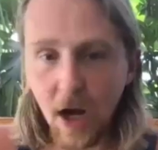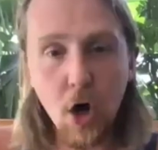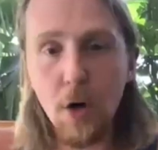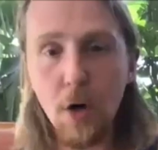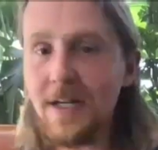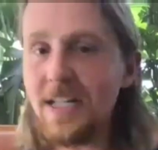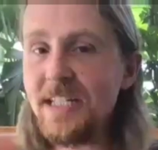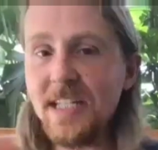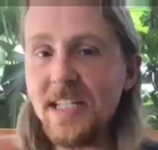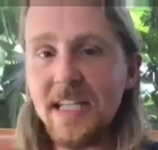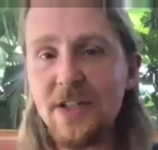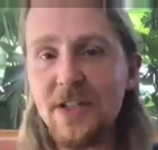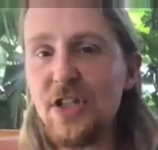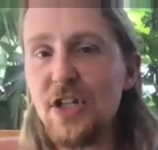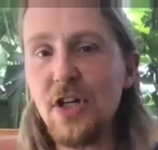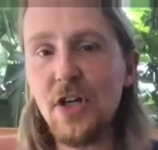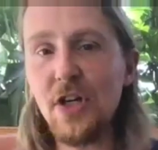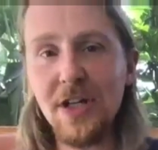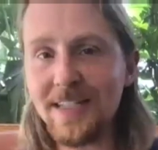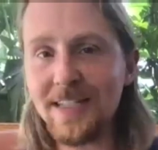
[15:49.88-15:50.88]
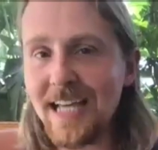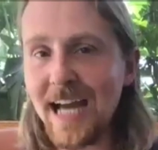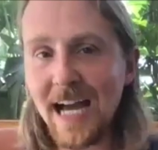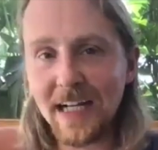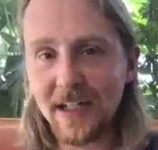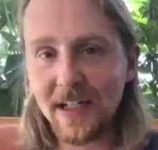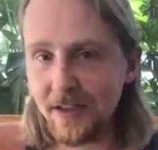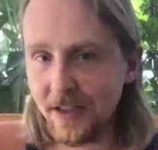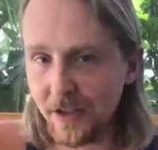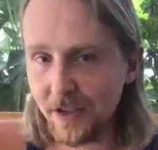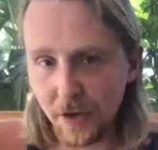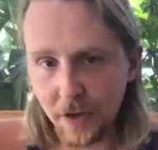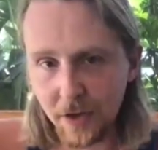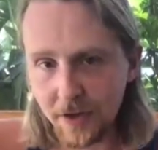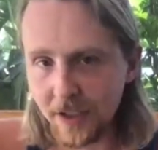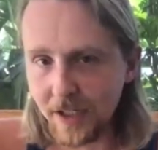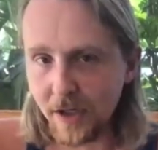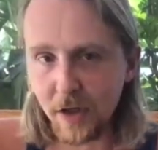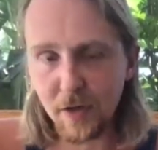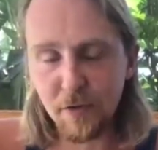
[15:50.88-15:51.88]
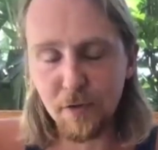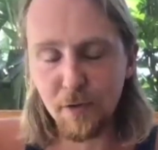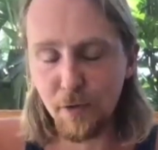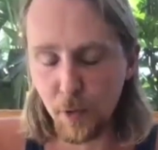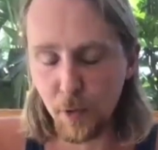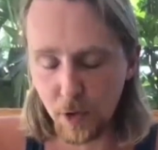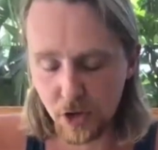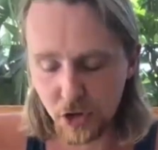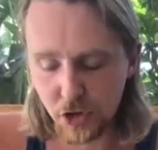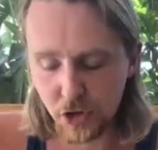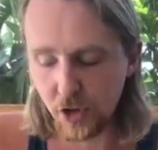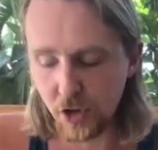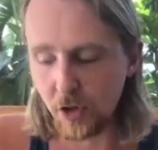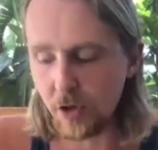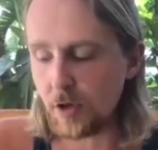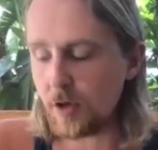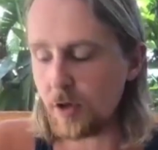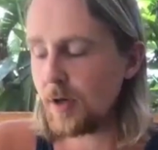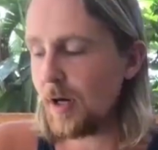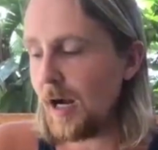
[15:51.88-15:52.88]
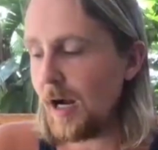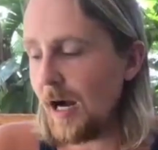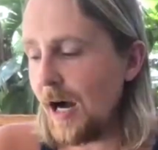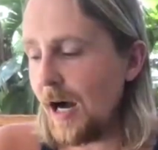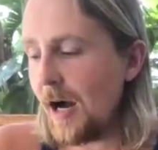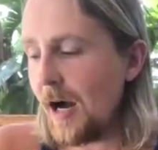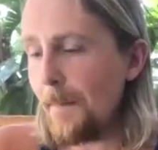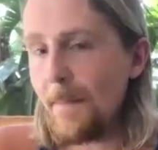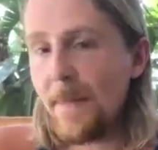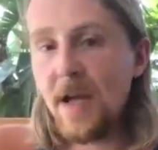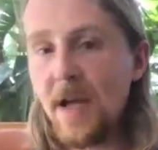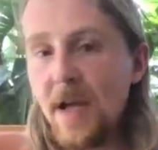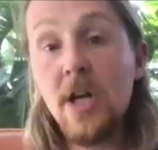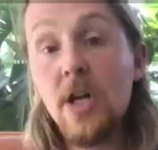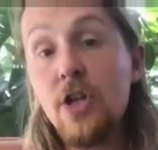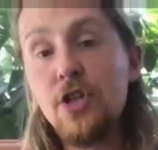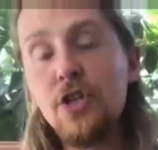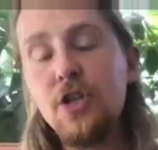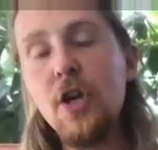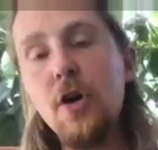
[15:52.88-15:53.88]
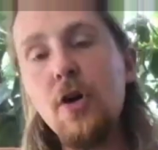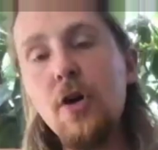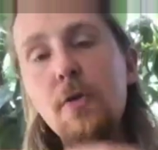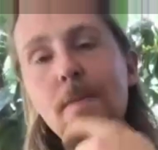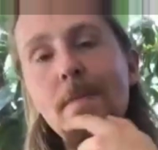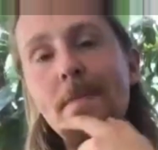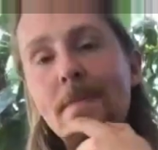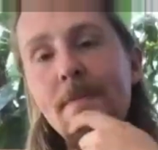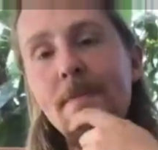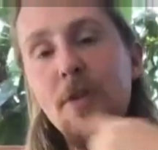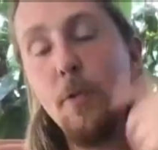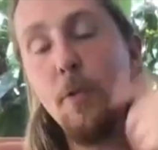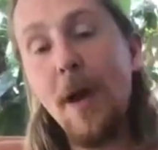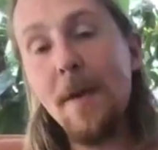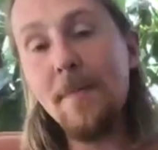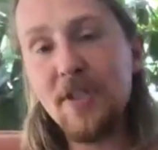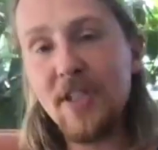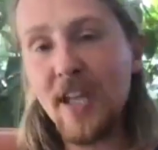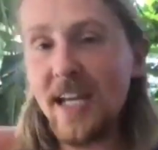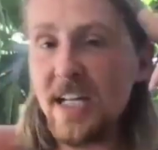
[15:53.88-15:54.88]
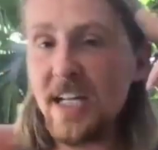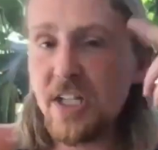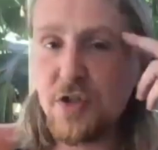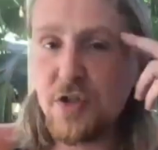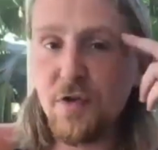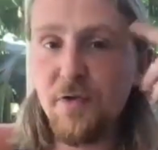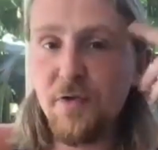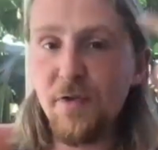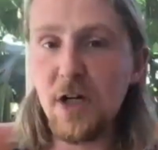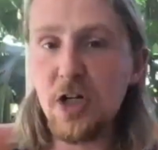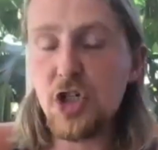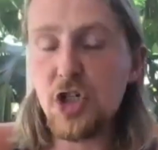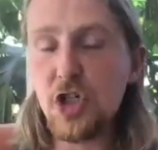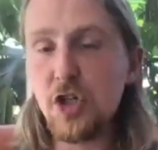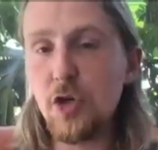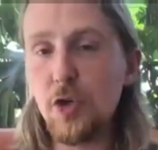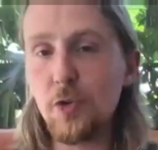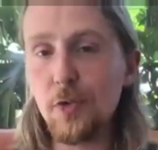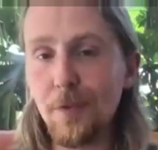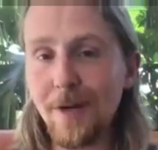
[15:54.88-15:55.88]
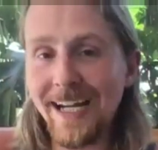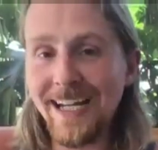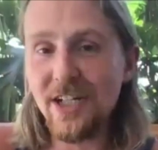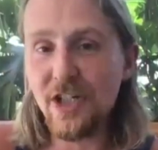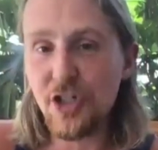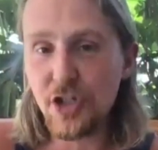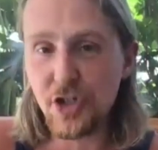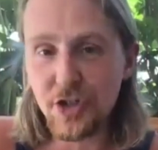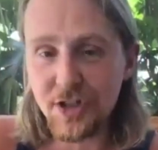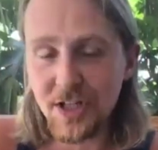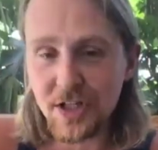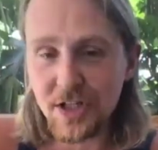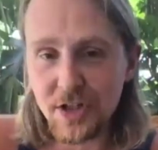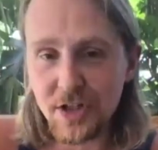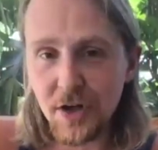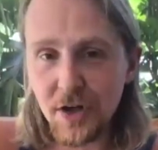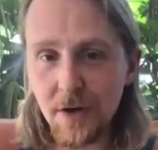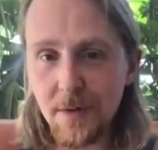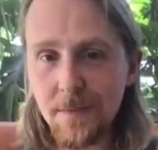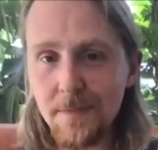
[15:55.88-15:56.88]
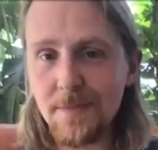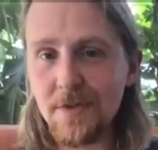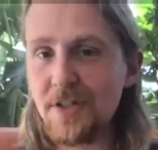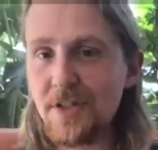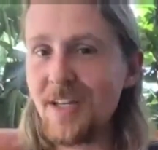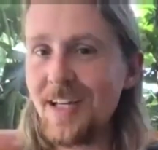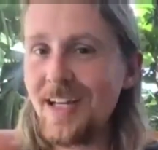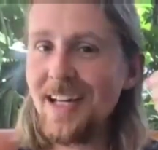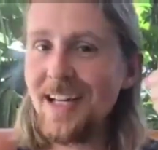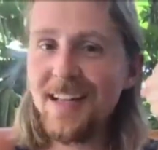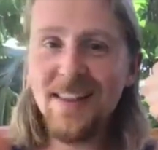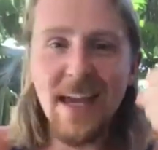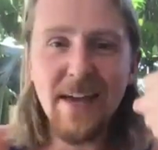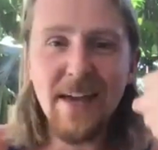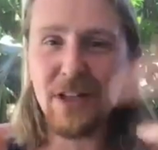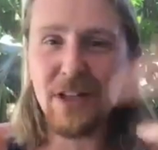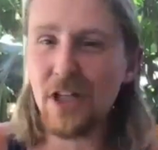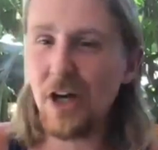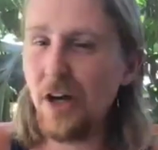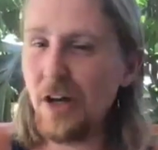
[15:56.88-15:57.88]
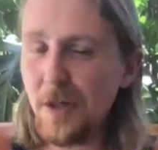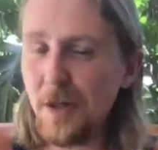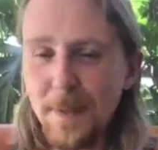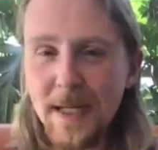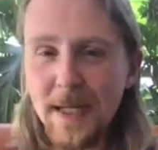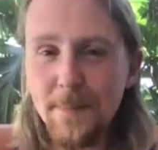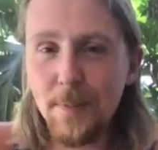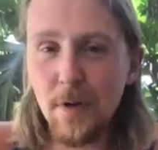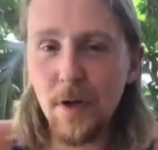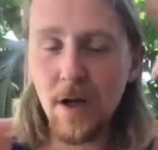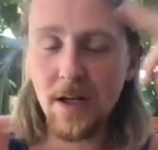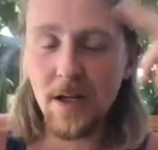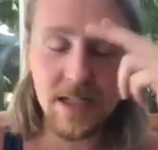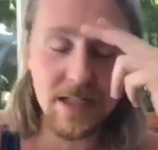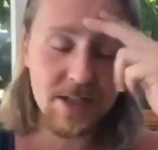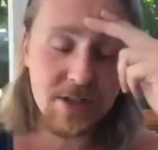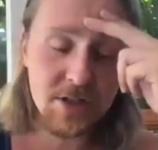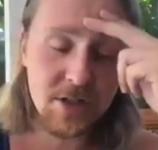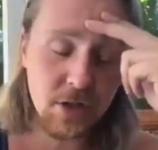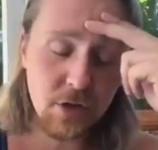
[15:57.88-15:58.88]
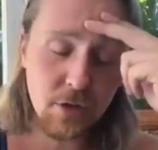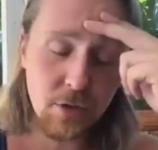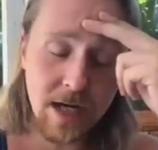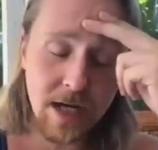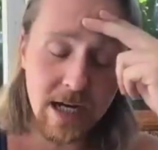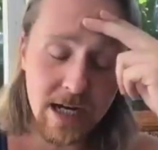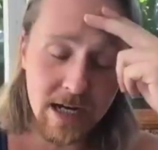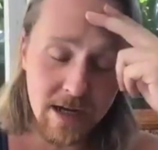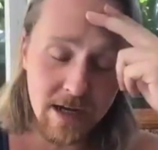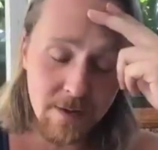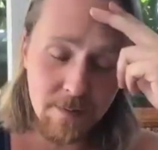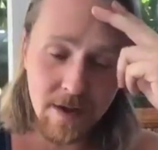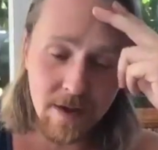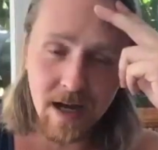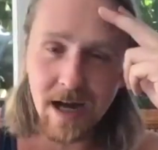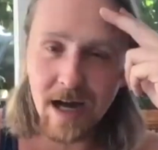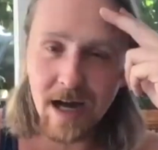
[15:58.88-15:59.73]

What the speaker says: always easier to tackle it earlier, for sure. So the website is Functional Range Systems. They have a ton of people on Instagram.